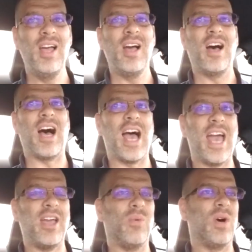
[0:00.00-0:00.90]

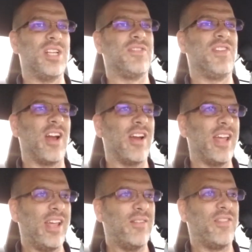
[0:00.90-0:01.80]
I was
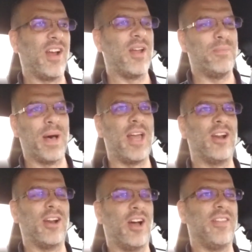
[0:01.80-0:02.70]
very, very
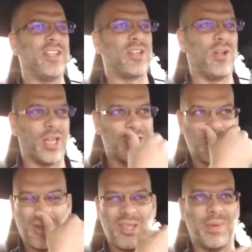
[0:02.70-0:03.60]
butthurt on this whole
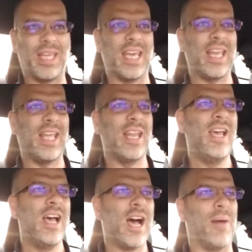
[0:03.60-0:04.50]
issue in the
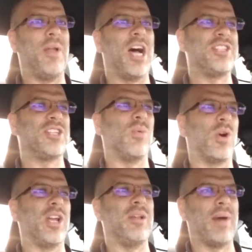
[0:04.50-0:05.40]
beginning. I'm not so
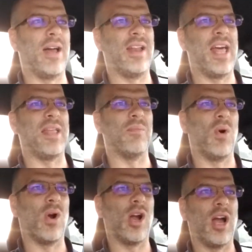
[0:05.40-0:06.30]
worried about it
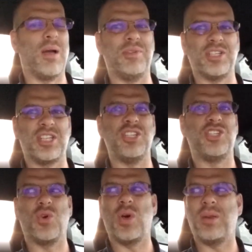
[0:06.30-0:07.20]
anymore. I'm just
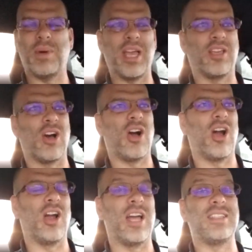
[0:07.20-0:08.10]
enjoying my
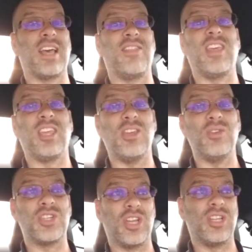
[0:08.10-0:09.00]
car, as I think you
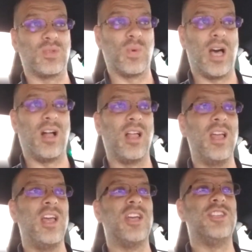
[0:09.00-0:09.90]
should as well.
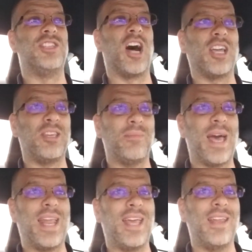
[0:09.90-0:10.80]

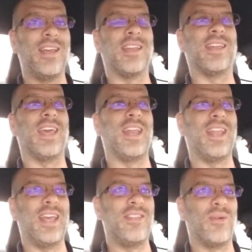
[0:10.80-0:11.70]
Document it, get
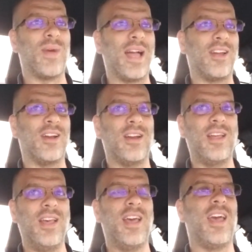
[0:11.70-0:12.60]
it in the record,
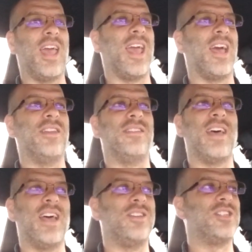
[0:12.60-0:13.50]
and
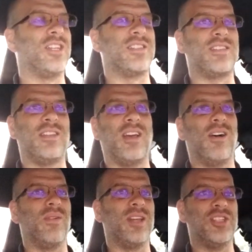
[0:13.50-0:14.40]
then just, you
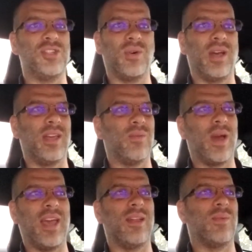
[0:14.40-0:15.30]
know, enjoy.
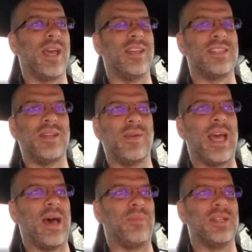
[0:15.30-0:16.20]
Wait and see what
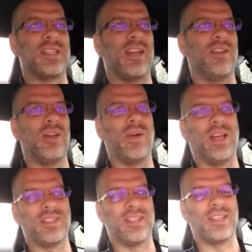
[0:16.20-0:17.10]
happens. I don't know what
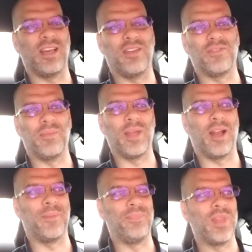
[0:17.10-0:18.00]
else to tell you from
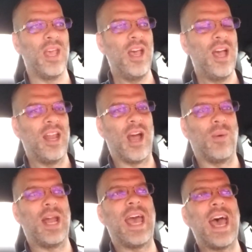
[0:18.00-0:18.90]
there. Now,
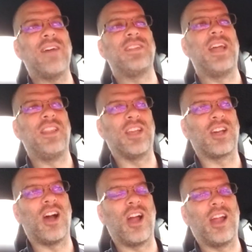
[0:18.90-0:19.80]
what I have done to the
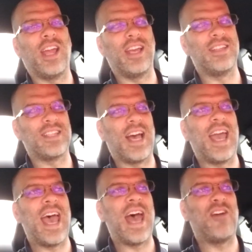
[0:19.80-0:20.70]
car is I
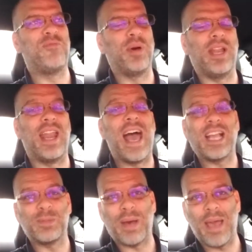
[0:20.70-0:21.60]
have put an
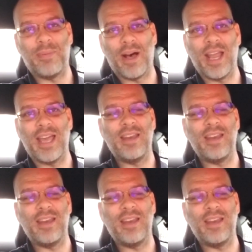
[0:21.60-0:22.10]
X-pipe on it.